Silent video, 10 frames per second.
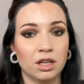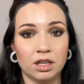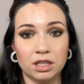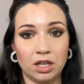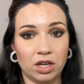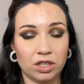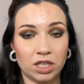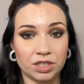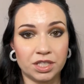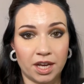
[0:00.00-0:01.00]
long,
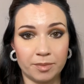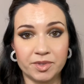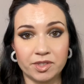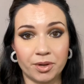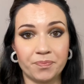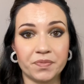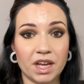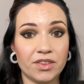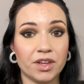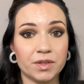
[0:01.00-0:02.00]
long time. So
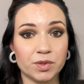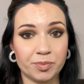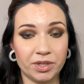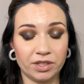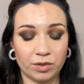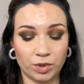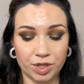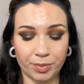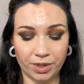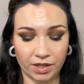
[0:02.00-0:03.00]
I thought this would be a good one
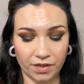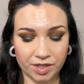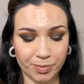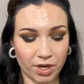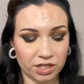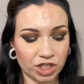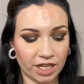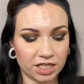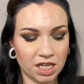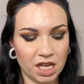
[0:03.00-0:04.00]
to put in this
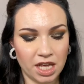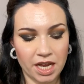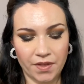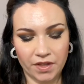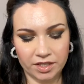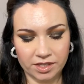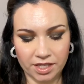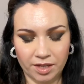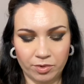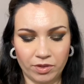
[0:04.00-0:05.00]
project. And then
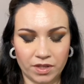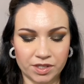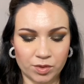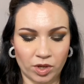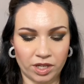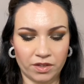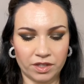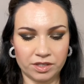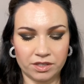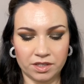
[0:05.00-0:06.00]
same with this one.
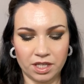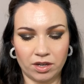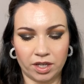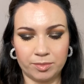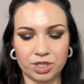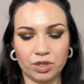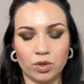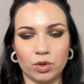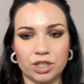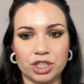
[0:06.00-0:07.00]
This is the Armed and
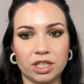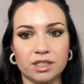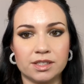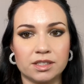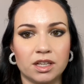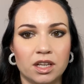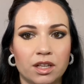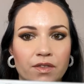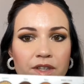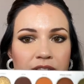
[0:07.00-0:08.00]
Gorgeous.
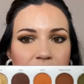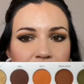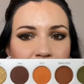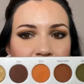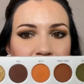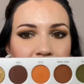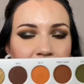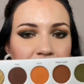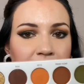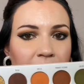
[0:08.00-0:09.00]
This is very
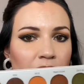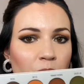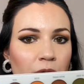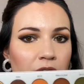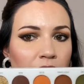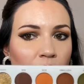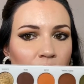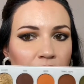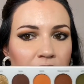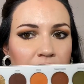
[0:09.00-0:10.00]
yellowy
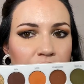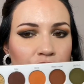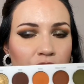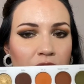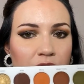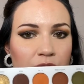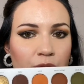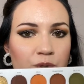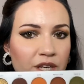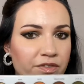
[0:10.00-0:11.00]
orange,
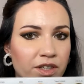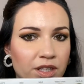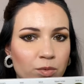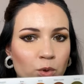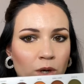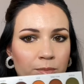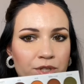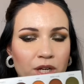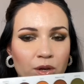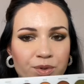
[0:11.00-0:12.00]
also definitely warm
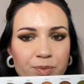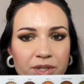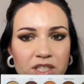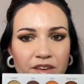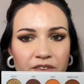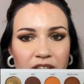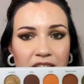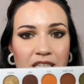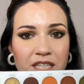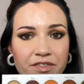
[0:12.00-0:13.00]
toned, but
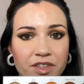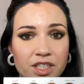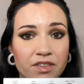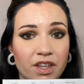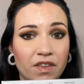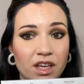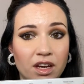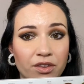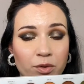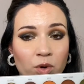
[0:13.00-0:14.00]
definitely different than the
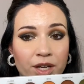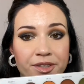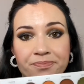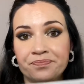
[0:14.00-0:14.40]
other one.